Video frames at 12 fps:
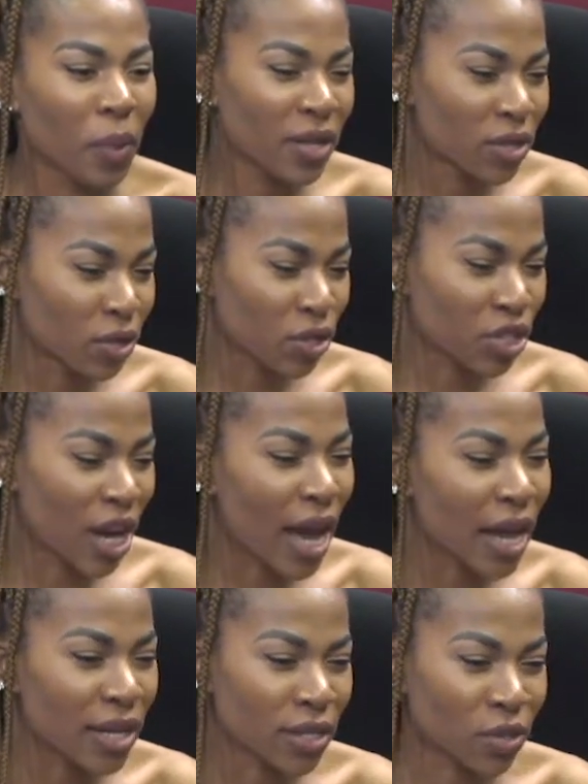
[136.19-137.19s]
pencil
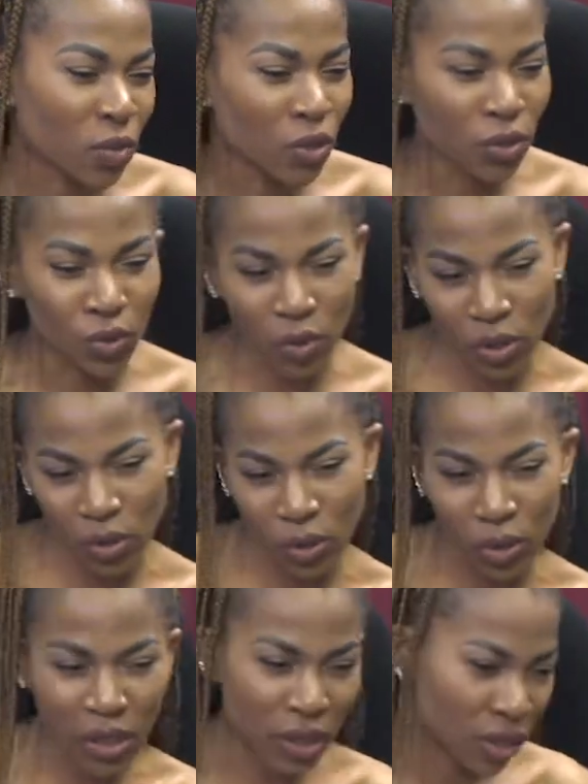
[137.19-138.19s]
shines when you
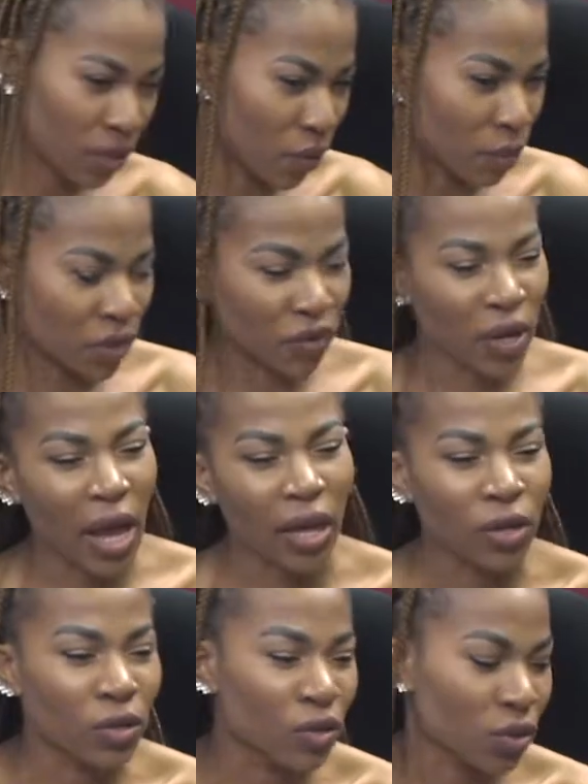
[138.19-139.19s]
look at it from different
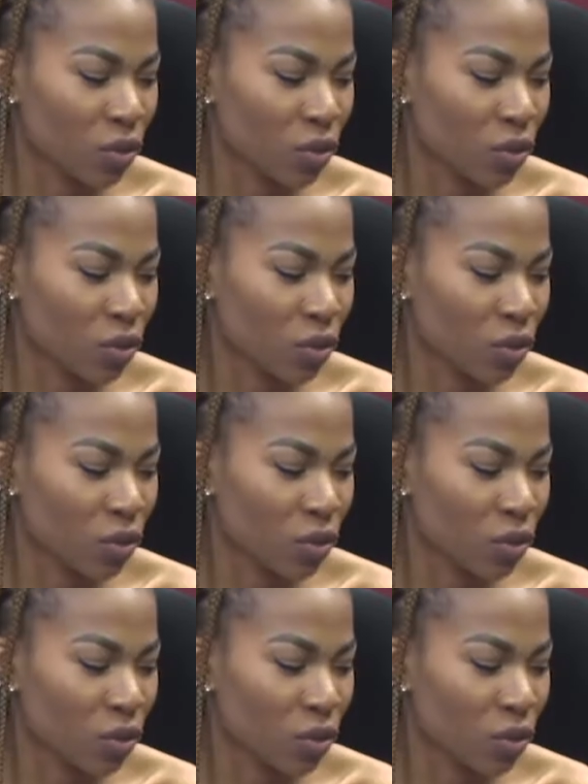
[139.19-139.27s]
angles.